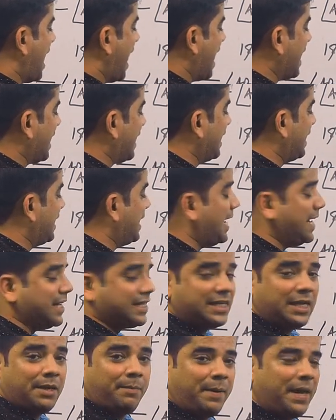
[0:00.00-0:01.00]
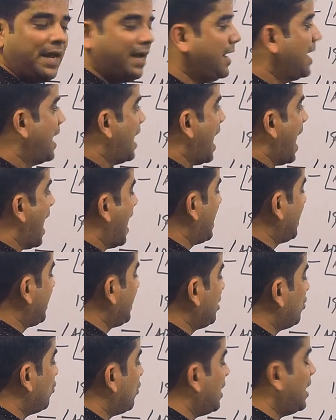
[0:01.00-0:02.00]
angle ACB
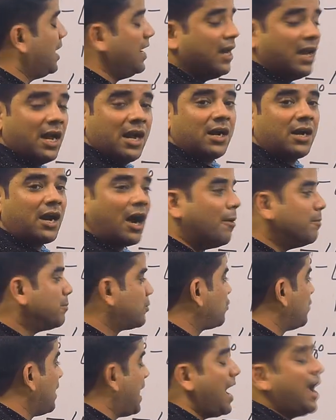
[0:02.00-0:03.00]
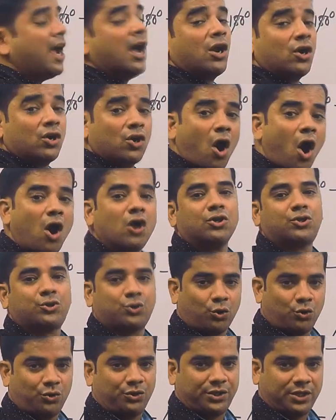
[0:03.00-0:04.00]
and you will come to a wrong
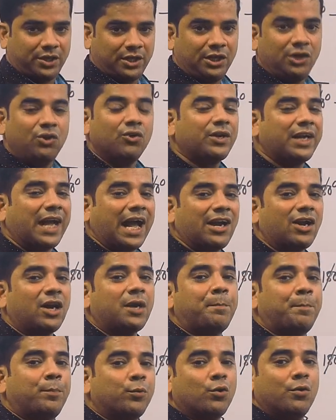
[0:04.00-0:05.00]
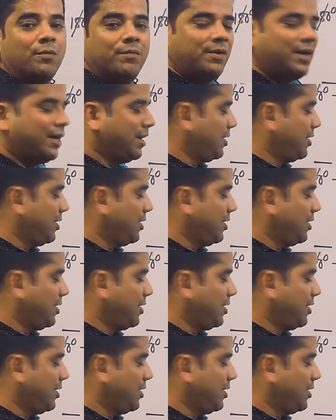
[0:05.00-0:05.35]
solution. You cannot prove.